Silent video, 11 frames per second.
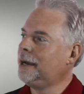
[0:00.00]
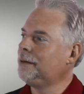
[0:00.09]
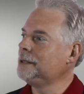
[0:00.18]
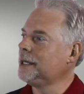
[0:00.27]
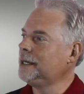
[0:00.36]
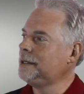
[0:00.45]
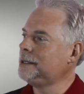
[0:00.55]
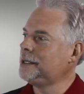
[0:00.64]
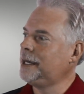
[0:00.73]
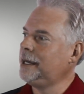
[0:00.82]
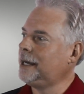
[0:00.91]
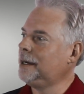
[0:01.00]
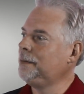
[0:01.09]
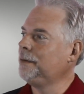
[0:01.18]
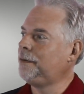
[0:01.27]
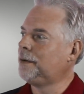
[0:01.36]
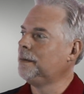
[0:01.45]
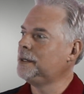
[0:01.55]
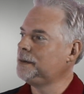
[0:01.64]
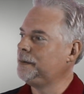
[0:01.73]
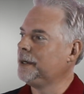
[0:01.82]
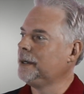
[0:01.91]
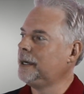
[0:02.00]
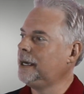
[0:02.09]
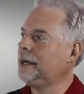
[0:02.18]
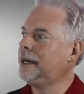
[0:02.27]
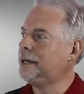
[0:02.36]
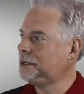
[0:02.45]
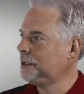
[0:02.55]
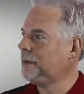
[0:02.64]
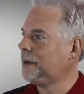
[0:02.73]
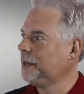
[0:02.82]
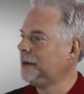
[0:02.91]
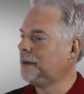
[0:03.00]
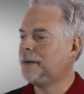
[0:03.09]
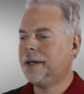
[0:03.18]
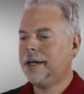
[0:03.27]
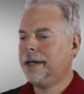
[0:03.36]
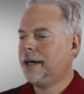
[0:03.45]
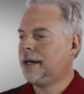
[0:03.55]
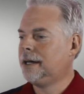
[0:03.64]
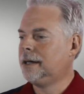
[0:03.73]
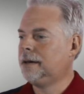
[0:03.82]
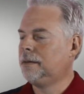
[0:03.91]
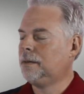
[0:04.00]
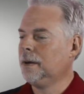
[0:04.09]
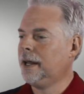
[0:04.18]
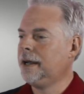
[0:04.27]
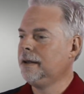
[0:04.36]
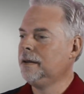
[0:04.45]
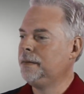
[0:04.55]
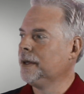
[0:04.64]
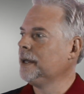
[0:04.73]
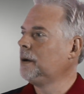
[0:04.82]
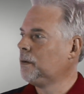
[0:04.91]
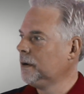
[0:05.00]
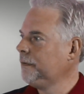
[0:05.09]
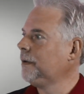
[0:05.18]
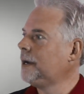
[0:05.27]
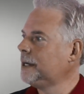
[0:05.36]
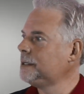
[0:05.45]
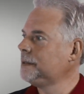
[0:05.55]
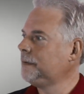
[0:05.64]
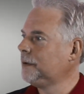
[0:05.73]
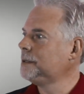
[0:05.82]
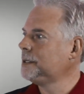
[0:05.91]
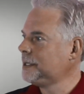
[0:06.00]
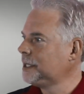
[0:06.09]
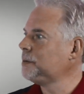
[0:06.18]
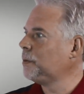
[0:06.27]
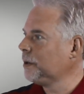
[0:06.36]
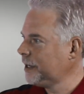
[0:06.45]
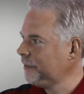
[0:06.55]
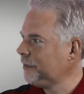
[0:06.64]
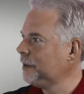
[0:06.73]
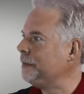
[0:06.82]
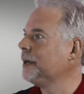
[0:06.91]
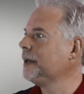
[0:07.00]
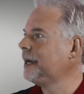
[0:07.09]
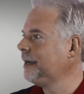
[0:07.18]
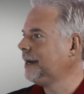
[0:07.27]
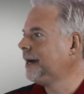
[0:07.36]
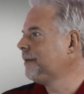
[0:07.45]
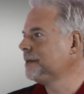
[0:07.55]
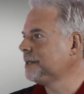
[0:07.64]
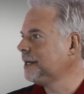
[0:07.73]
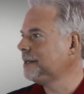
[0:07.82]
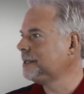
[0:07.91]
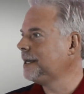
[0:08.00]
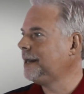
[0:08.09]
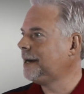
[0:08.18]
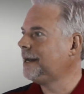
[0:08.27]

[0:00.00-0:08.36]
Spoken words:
I always like to say in high performance building, as you well know, we're letting the building work for us versus us working for the building. I always like to say that.